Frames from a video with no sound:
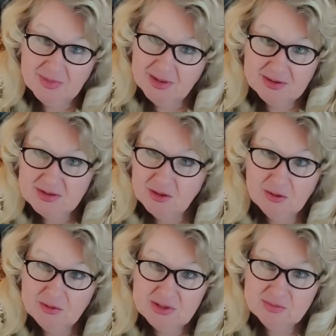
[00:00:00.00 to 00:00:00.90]
There is
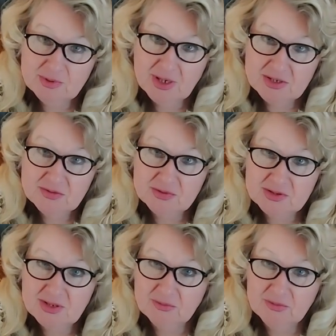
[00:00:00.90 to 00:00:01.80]
always price for
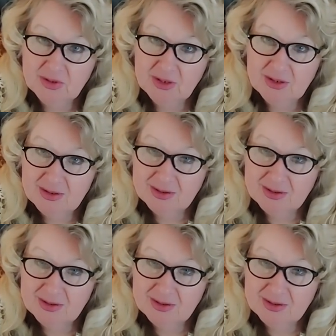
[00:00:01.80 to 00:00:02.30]
something,